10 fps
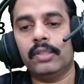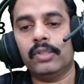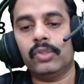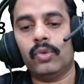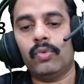
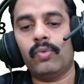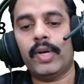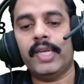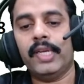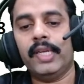So
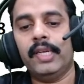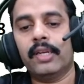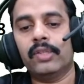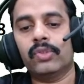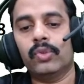y e
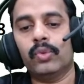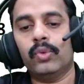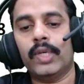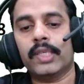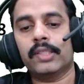raised to
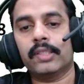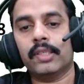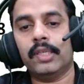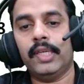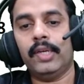2x
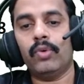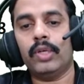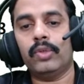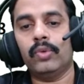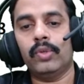equal
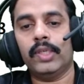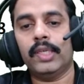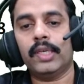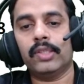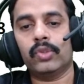to e
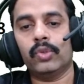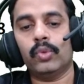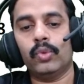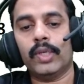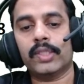raised to
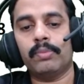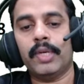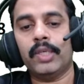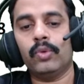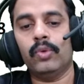2x by
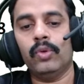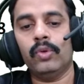2.